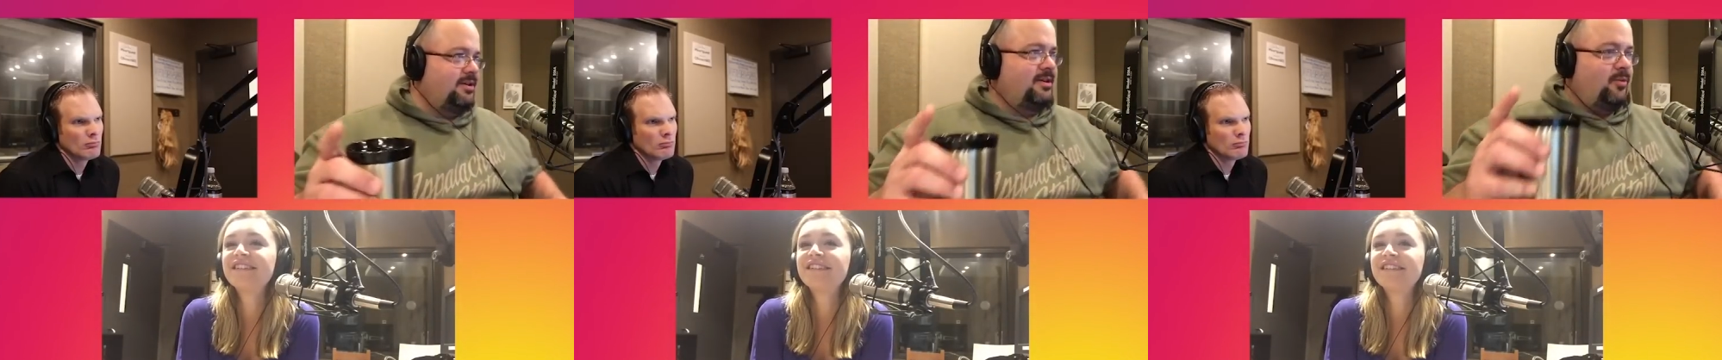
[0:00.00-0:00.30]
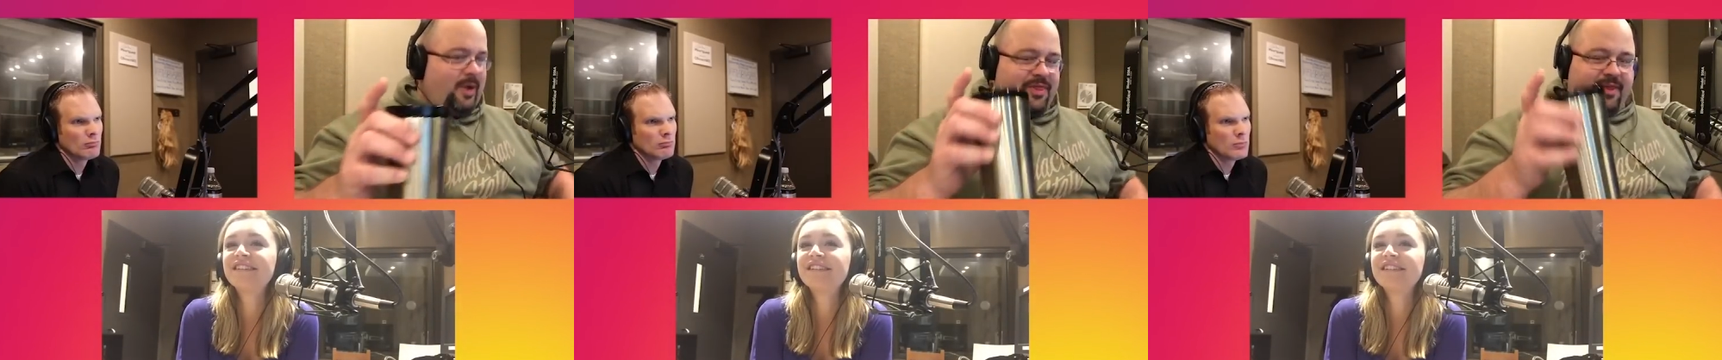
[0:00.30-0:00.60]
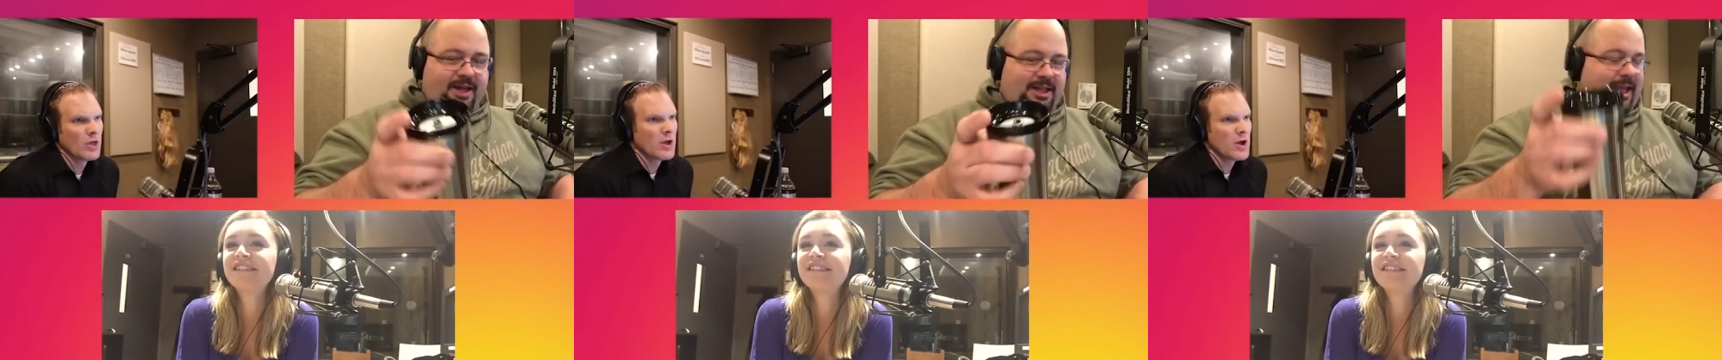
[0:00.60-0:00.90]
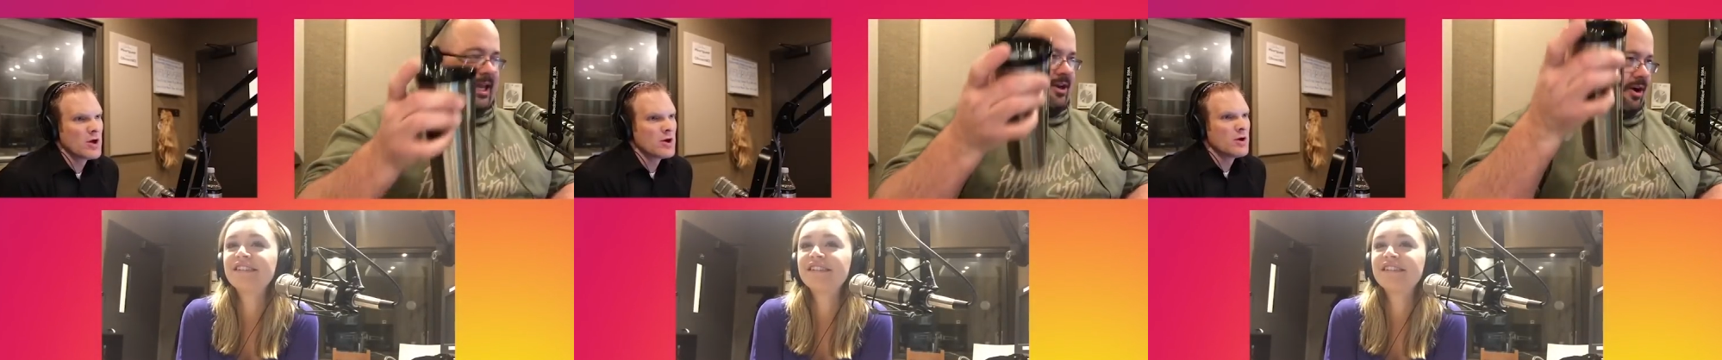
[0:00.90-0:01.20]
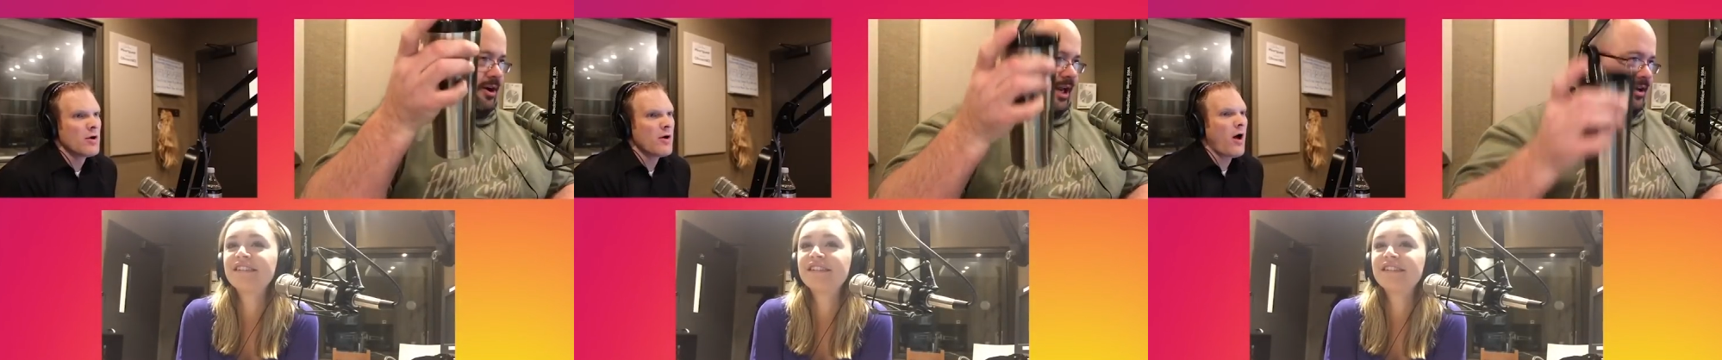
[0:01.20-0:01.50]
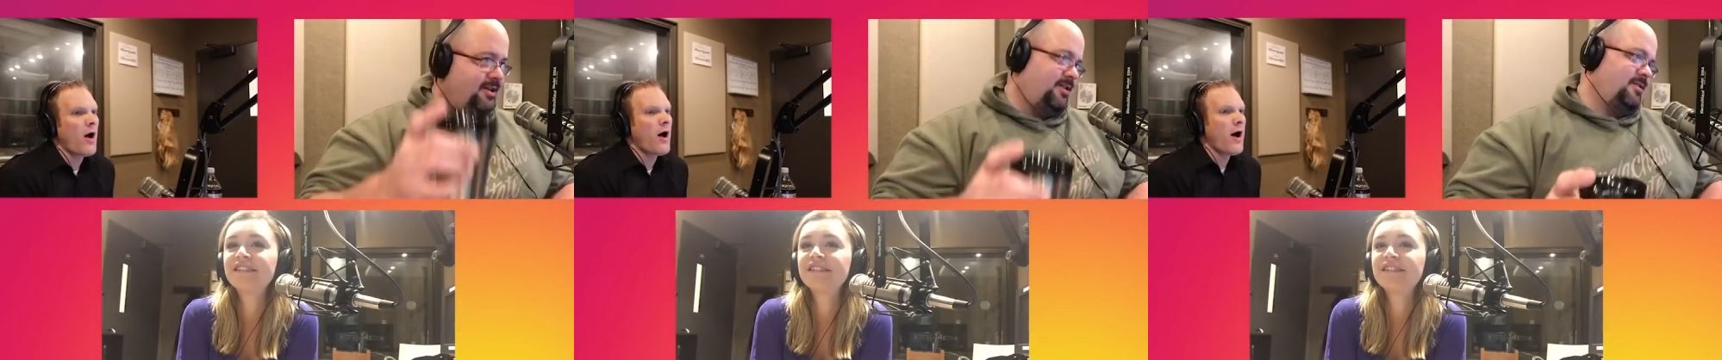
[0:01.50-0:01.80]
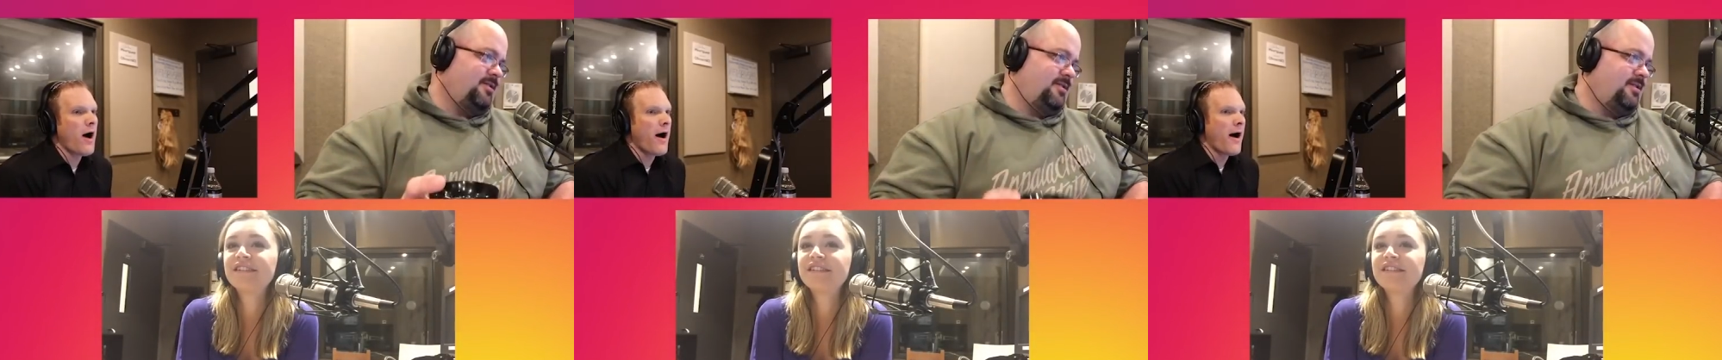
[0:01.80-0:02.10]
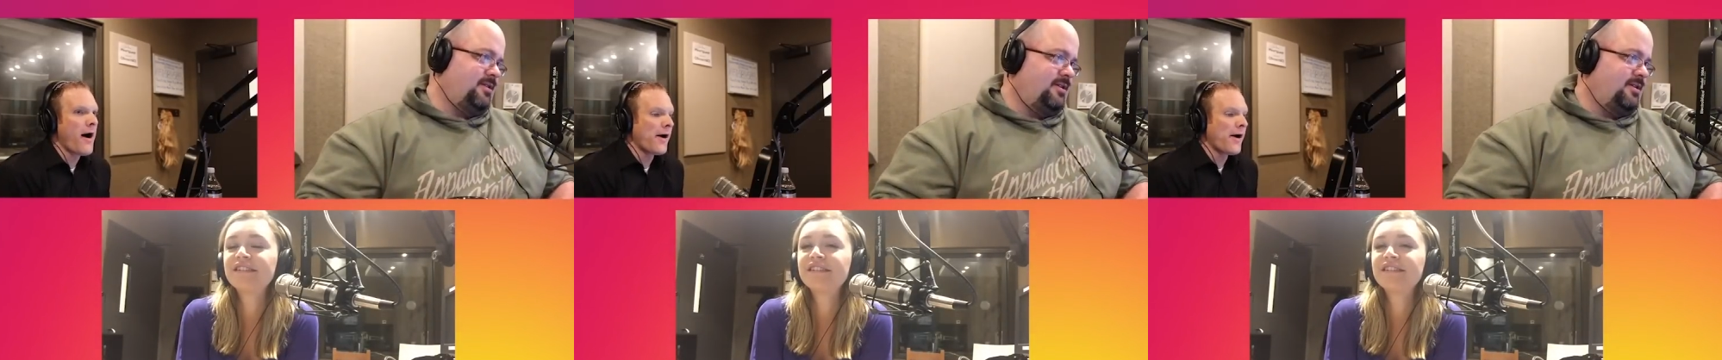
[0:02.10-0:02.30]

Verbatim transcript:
Speaker 1: with a lid on it. Huh. I